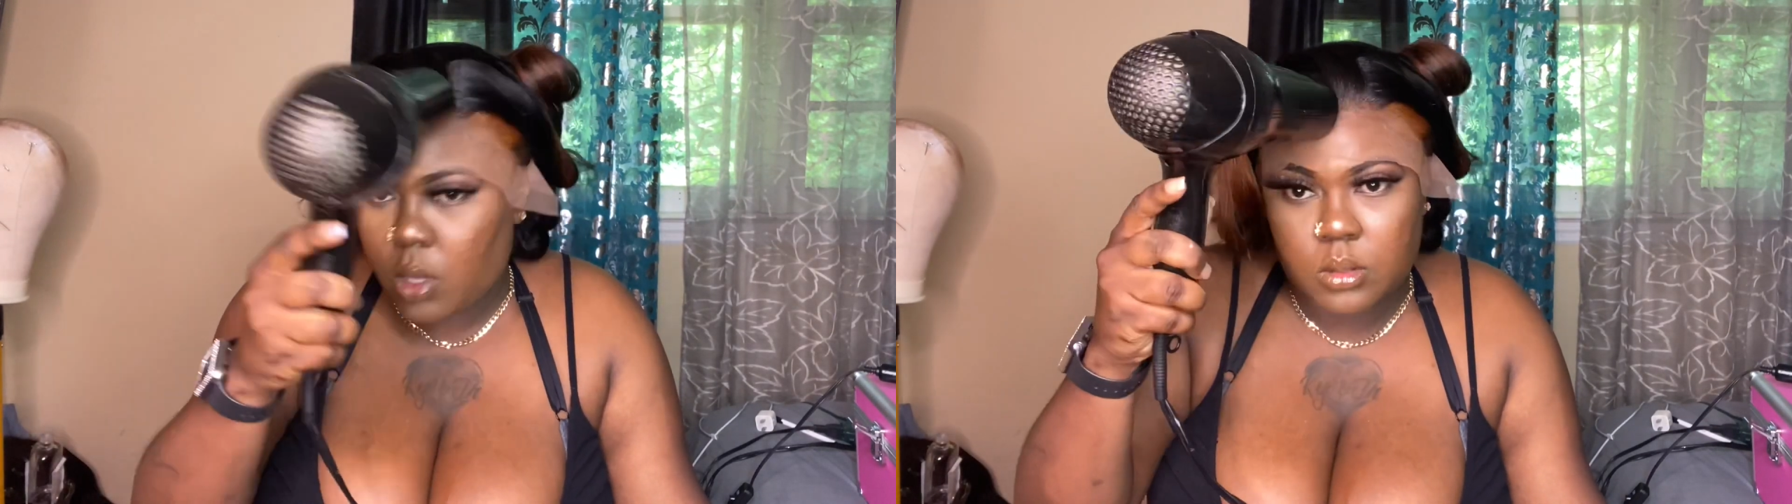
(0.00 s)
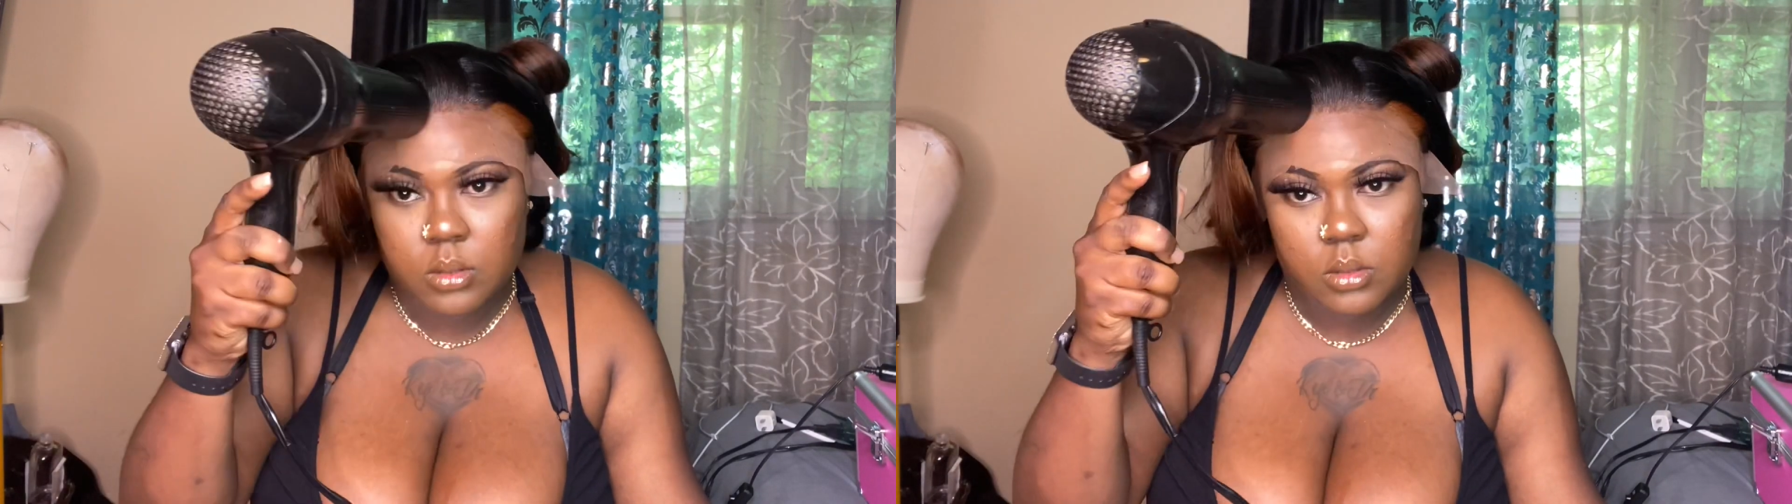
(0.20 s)

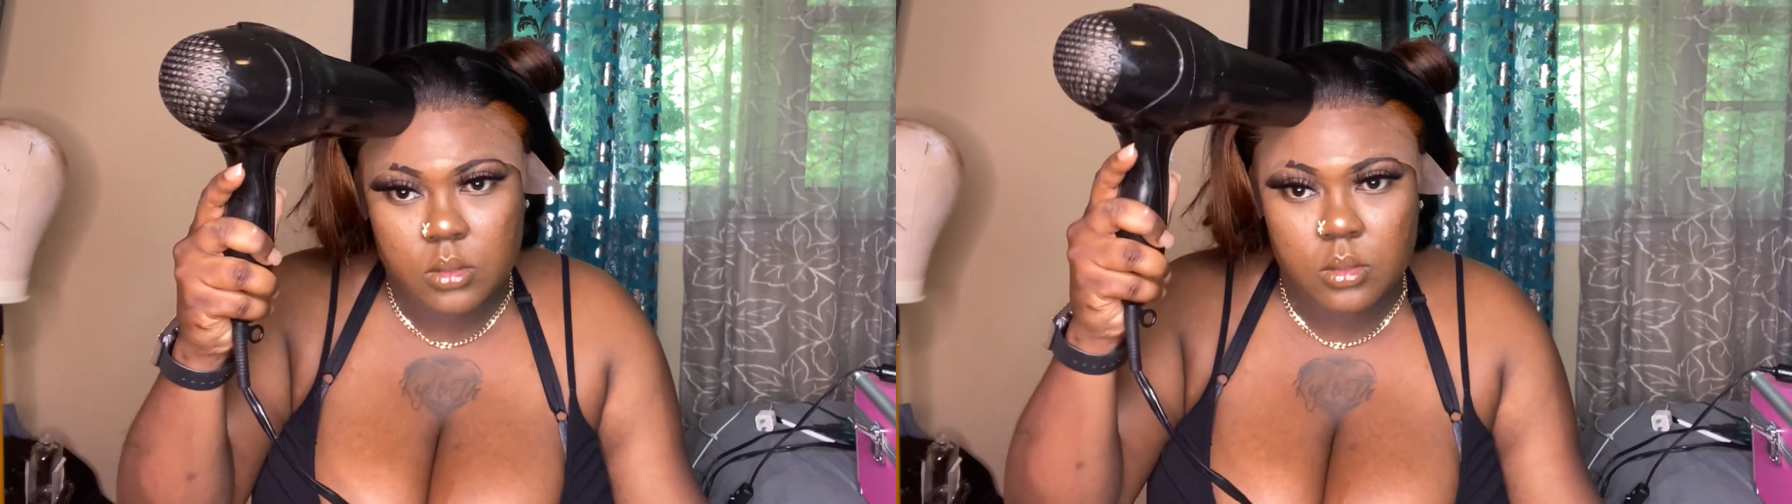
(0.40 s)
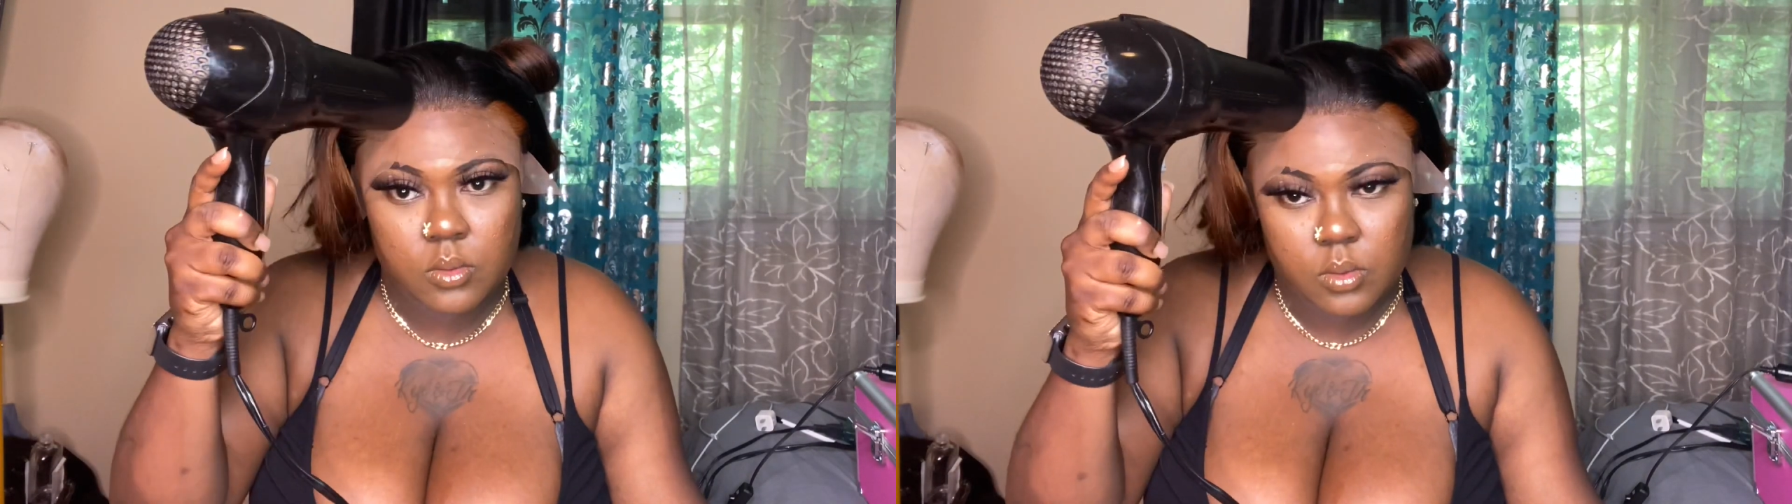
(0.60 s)
I
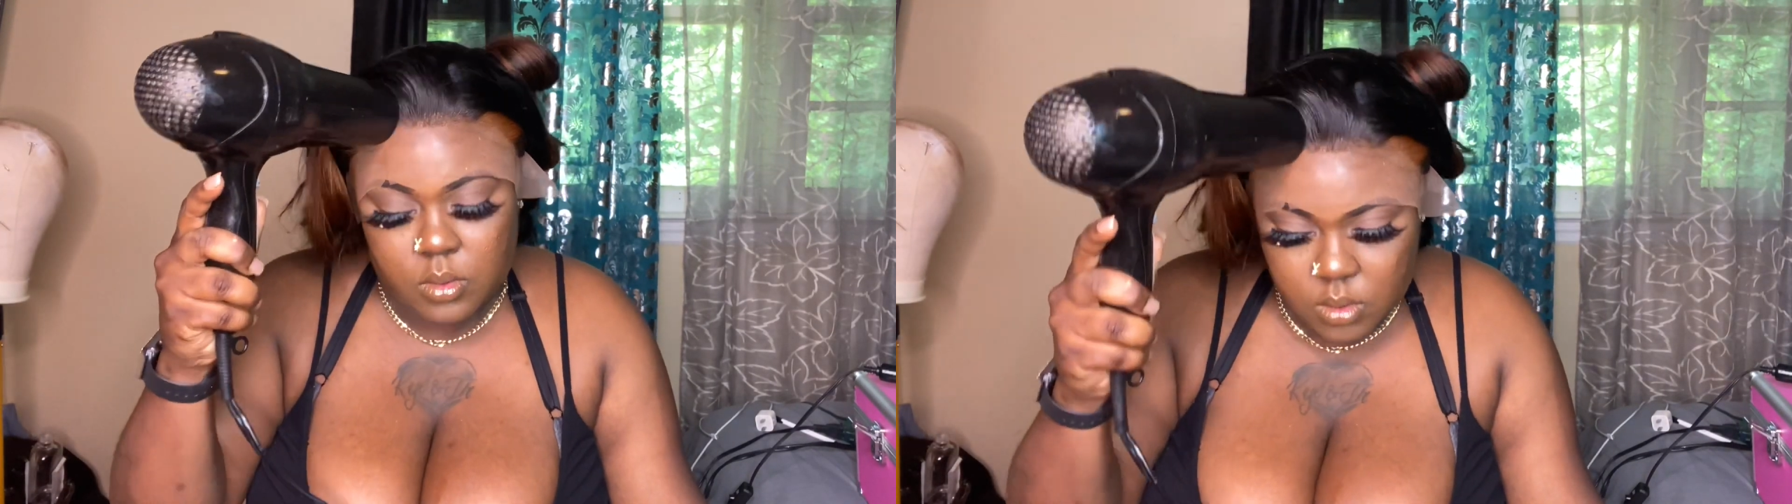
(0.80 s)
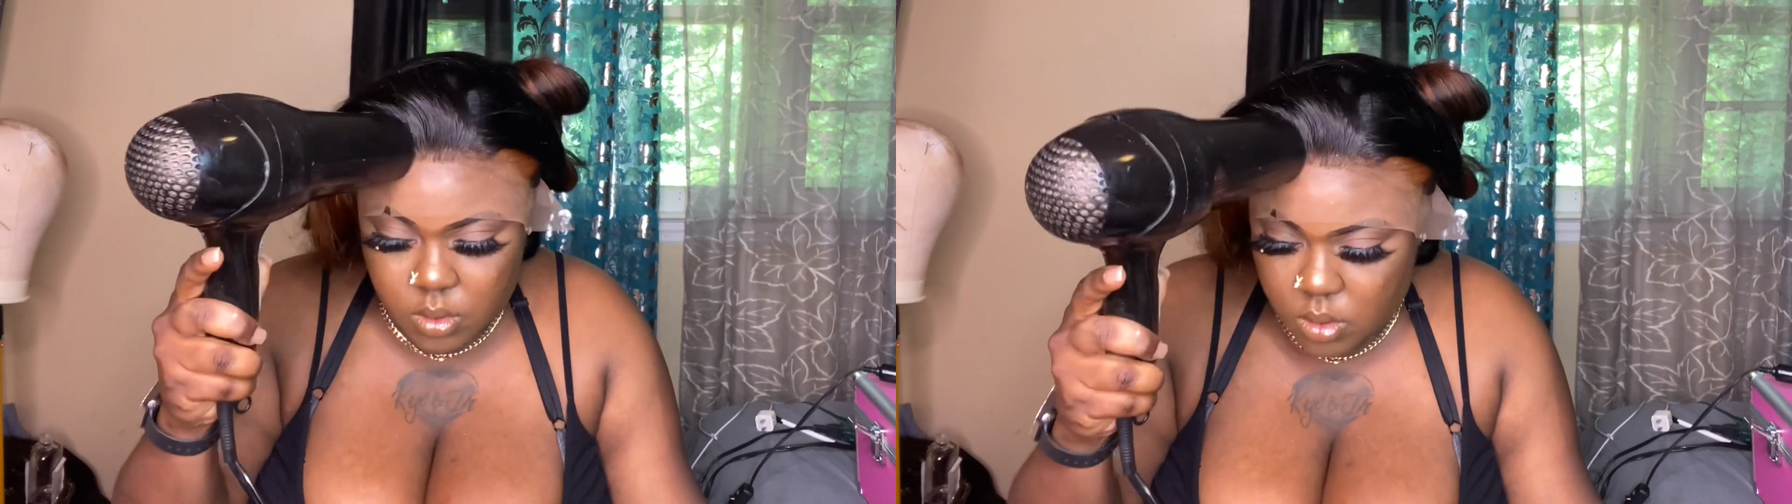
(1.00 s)
use that
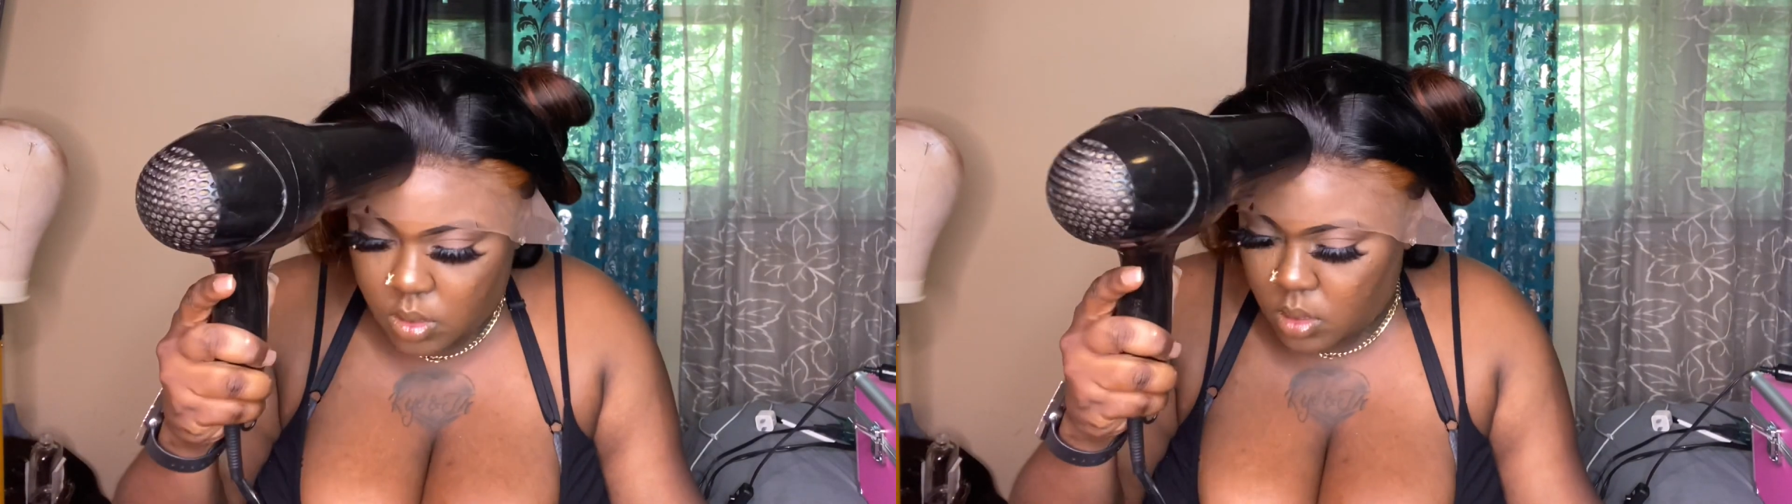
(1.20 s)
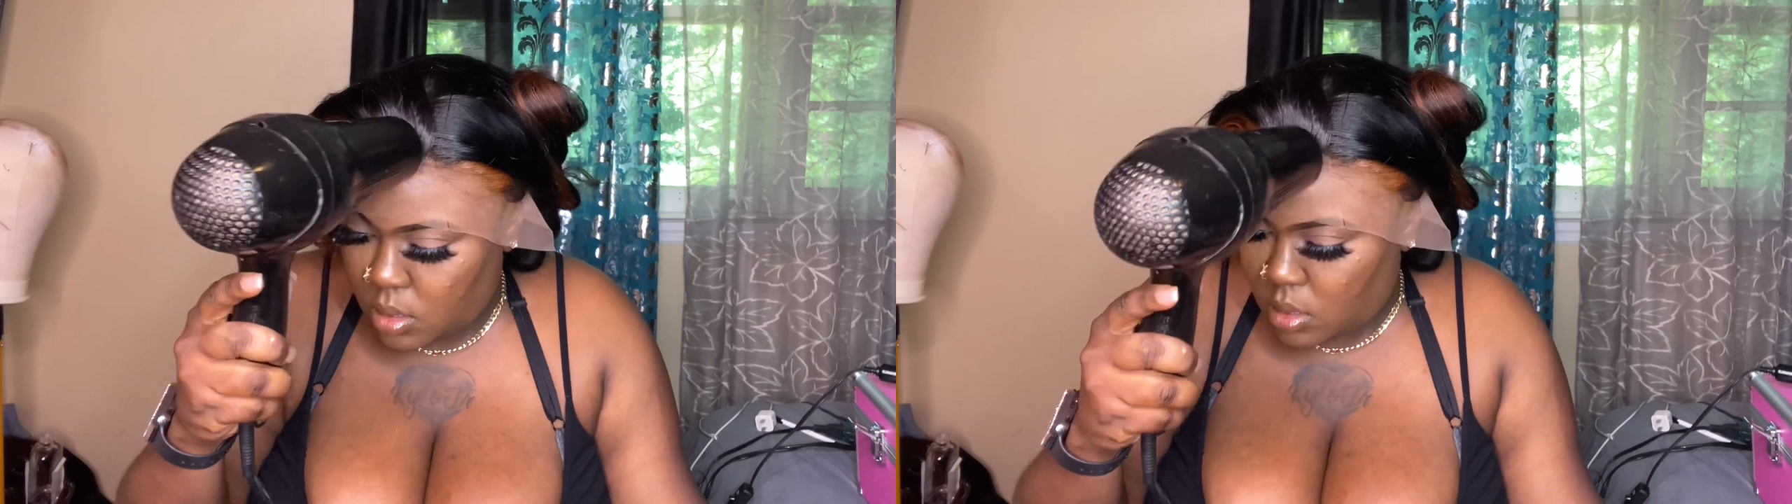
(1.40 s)
on top of
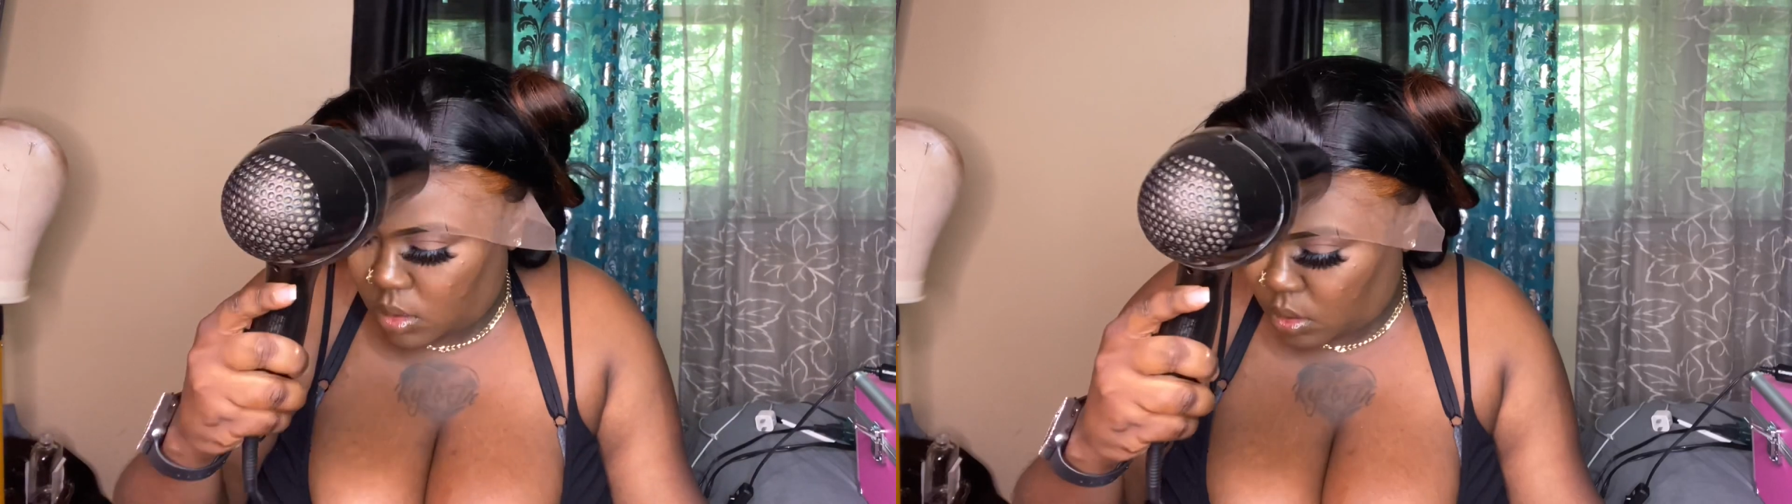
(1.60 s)
the lace,